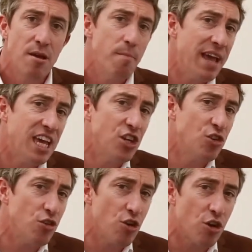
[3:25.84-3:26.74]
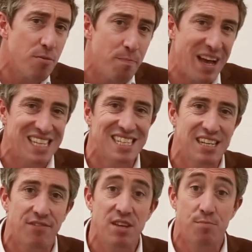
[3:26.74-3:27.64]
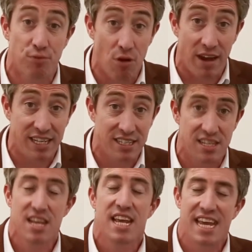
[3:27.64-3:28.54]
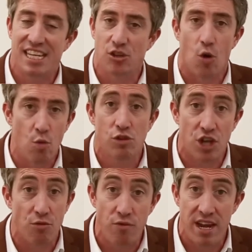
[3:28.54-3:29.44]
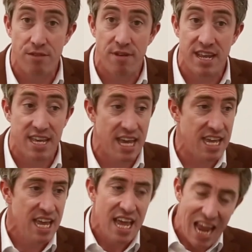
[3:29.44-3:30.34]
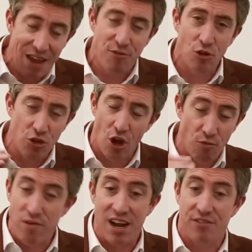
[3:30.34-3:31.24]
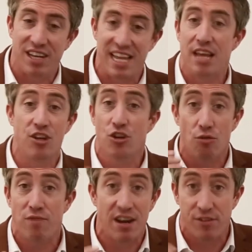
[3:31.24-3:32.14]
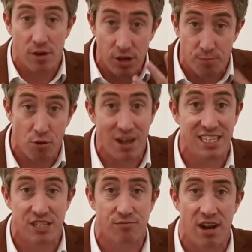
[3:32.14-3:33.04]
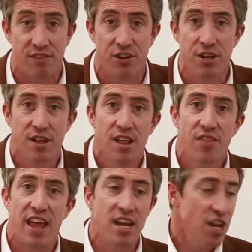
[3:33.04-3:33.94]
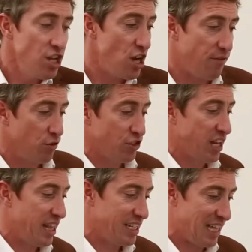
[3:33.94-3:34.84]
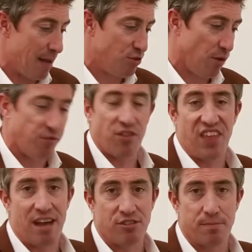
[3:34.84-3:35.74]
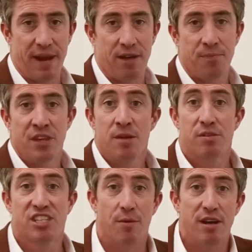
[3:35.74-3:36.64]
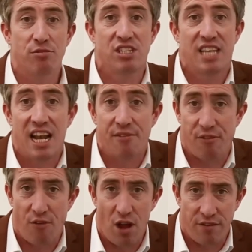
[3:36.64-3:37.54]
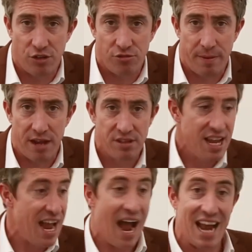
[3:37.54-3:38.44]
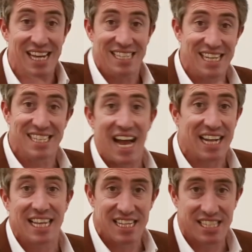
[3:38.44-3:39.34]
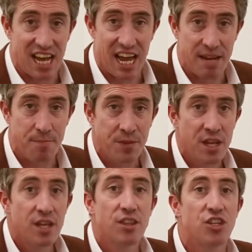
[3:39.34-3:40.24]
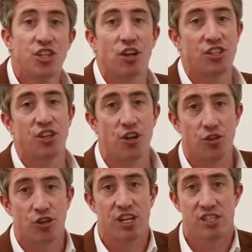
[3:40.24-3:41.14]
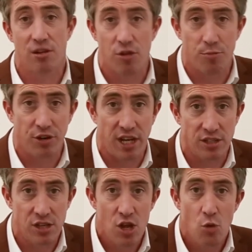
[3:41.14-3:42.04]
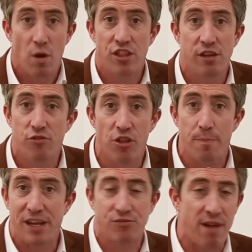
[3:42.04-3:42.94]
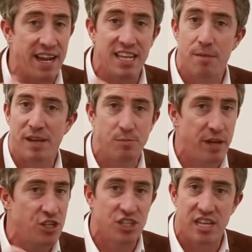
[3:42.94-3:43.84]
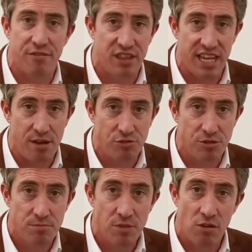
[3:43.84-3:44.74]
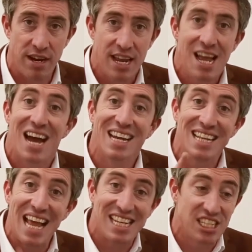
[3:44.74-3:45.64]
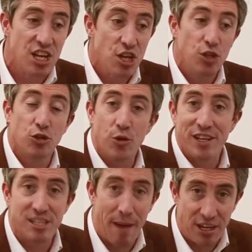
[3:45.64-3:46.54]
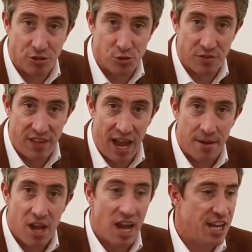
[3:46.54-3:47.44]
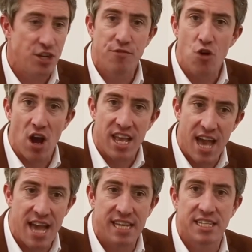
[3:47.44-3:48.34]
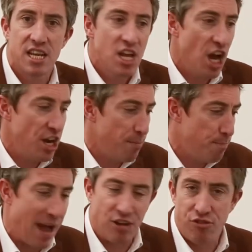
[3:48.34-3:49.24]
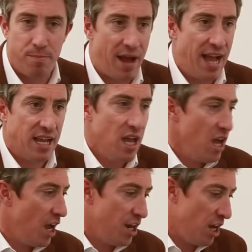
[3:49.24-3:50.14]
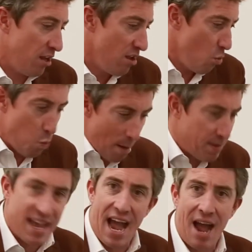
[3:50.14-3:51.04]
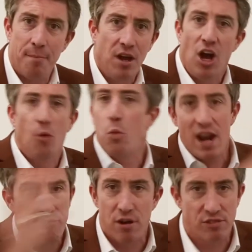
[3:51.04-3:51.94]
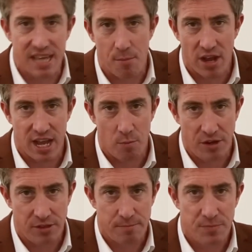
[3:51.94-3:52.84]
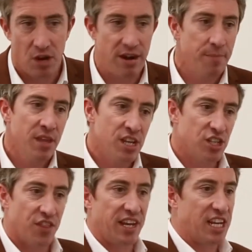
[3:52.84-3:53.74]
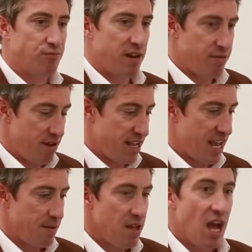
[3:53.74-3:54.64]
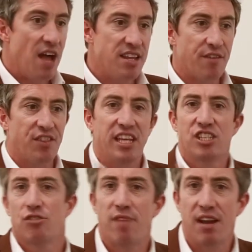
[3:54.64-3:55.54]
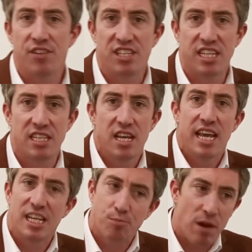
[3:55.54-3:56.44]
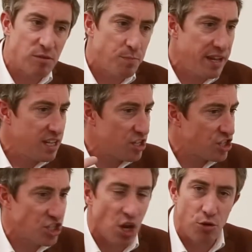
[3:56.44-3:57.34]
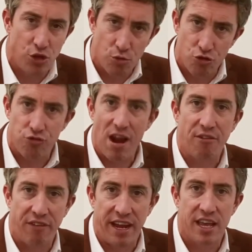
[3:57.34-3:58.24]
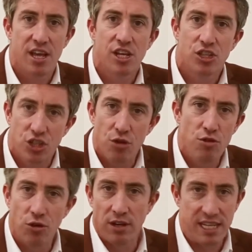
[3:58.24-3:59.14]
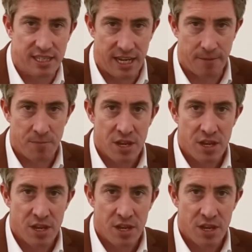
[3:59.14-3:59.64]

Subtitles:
Making sure you're competitively priced is also really, really key. If you're not relevantly and you're not relevant and your price isn't relevant, then if you're selling this laptop for £1,000, but someone else is selling it for £500 and it's exactly the same, the chances are you're not going to sell your product. Whether you've got the best ranking, the best pictures and everything else, all right? Unless you're doing some add-ons with that, unless you've got a case and a battery pack and a webcam and whatever else that might come with. All right, so I think that's really, really key. And the other thing sort of relevant is perhaps being in the social traffic to your listing.